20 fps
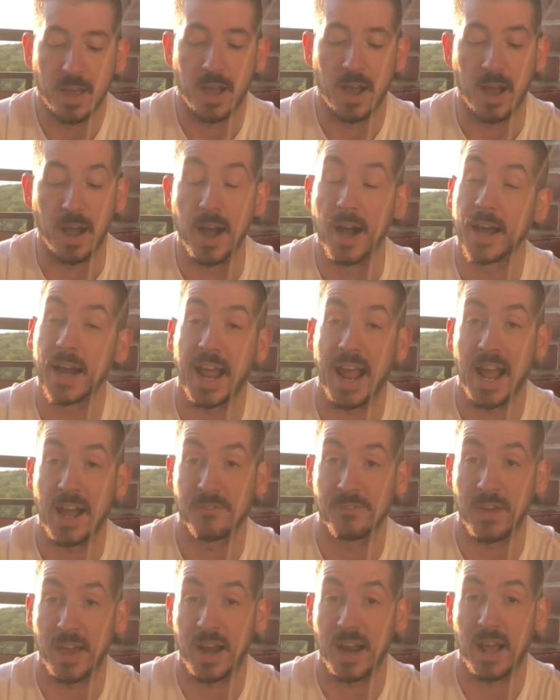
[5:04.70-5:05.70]
I'm going to
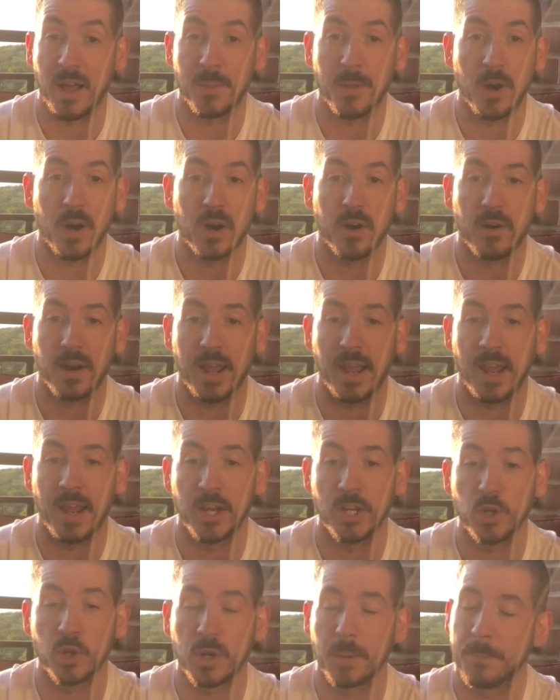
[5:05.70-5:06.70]
have that on there,
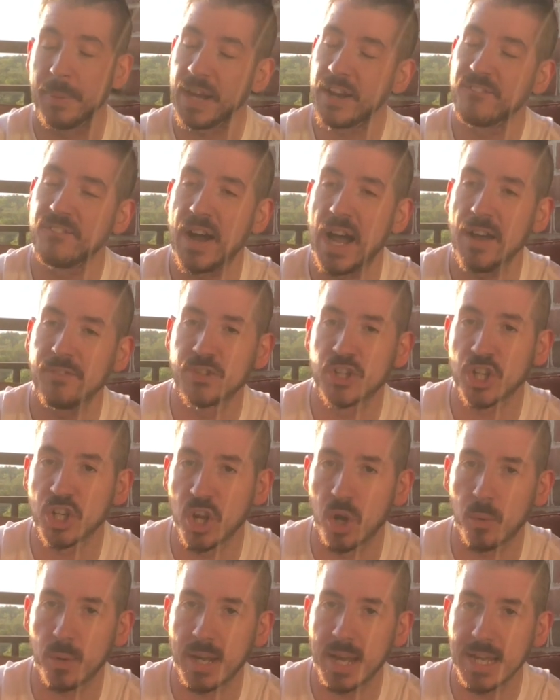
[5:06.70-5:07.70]
and you can pick 5 to
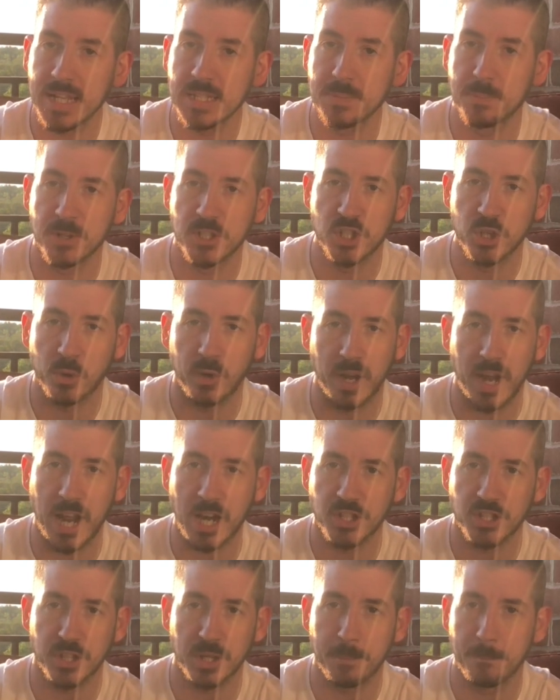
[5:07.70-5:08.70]
go against, but you can
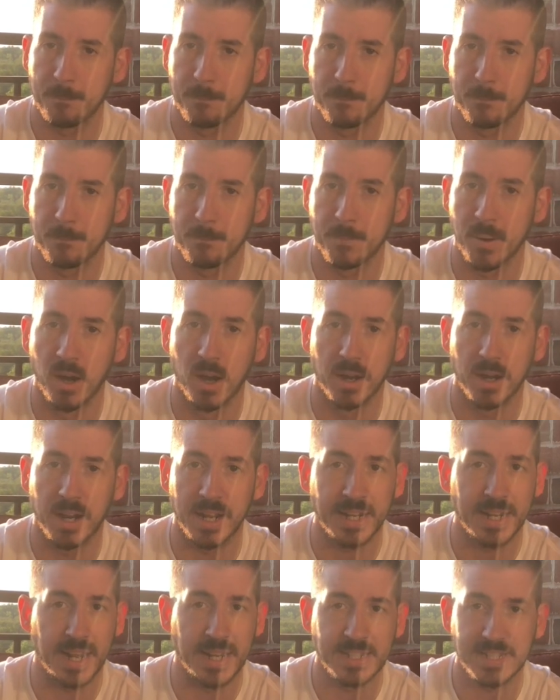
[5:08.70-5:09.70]
actually putt
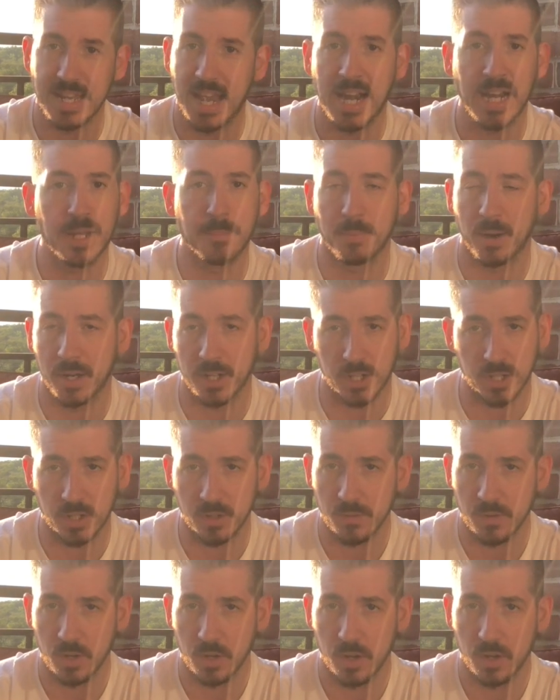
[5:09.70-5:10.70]
against anybody
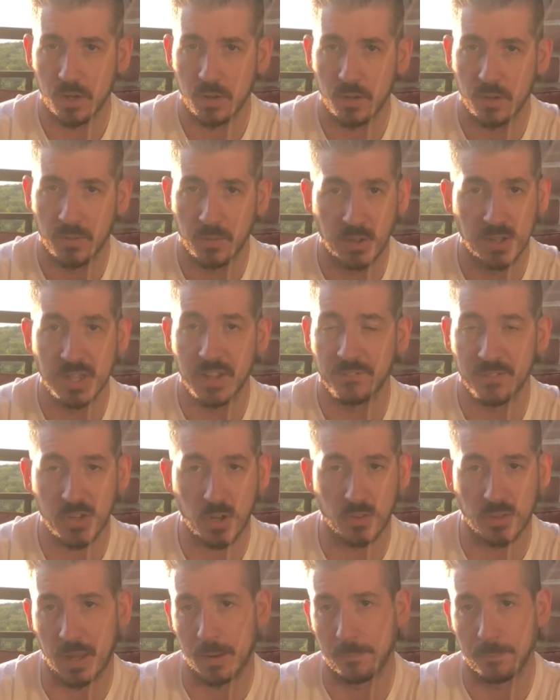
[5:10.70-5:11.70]
in the
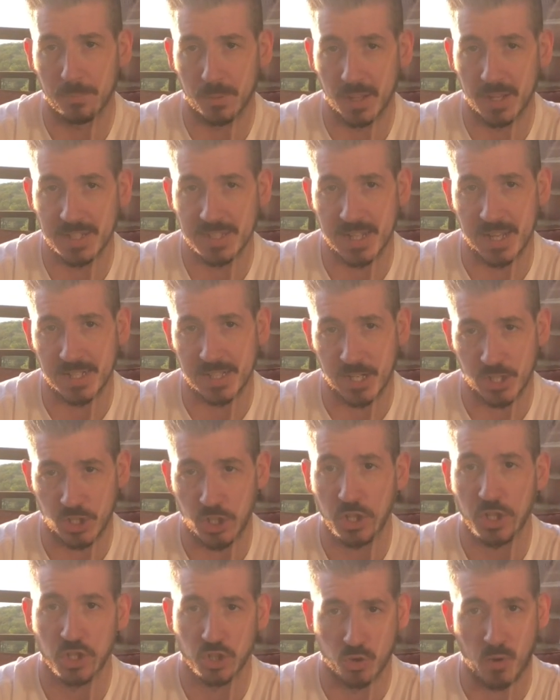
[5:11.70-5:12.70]
field that plays that day, so
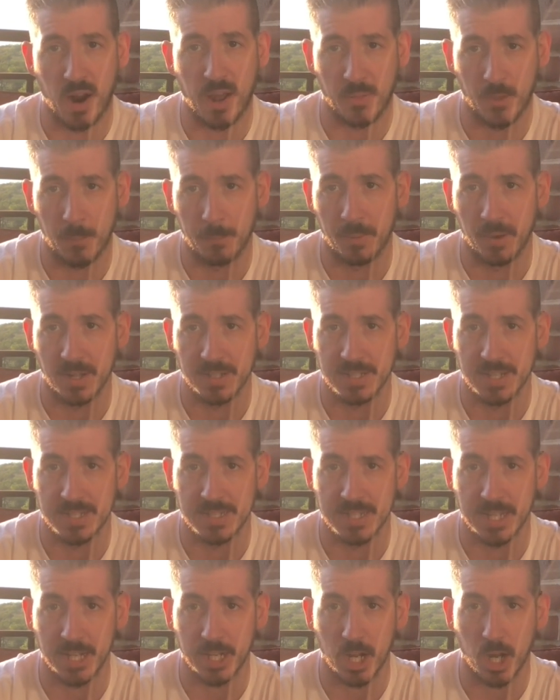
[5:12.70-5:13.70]
you can try their putts as
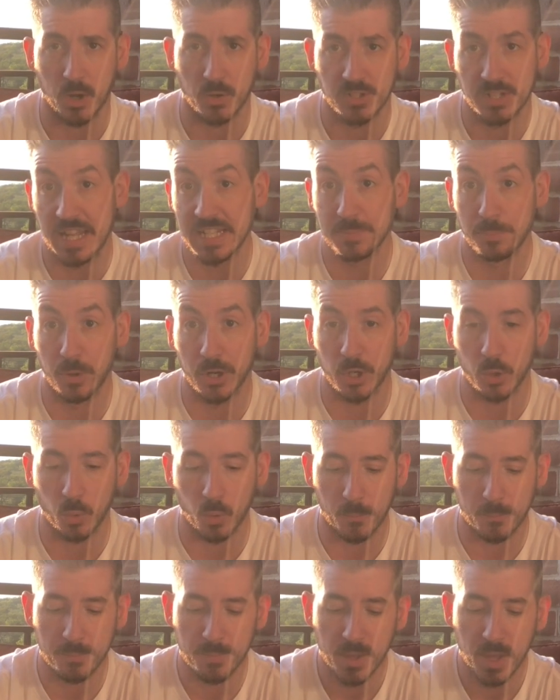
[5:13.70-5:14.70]
they go. So that's pretty
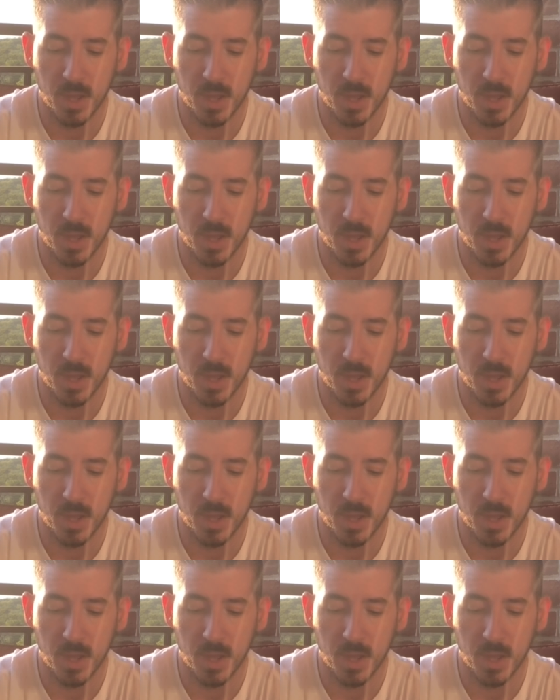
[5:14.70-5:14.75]
cool.